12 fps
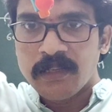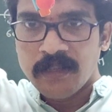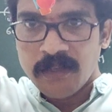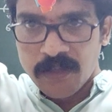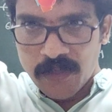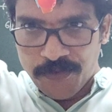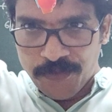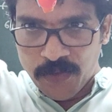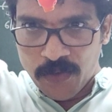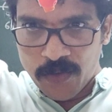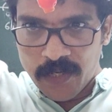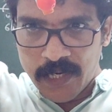
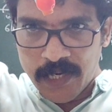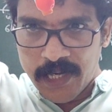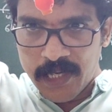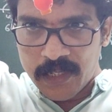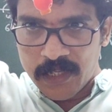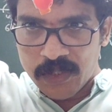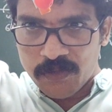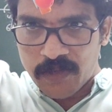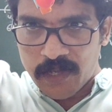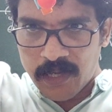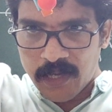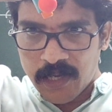this
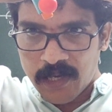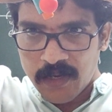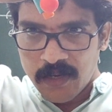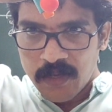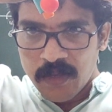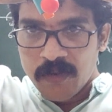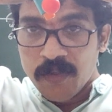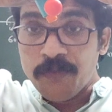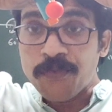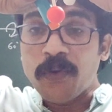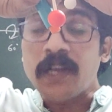one, if one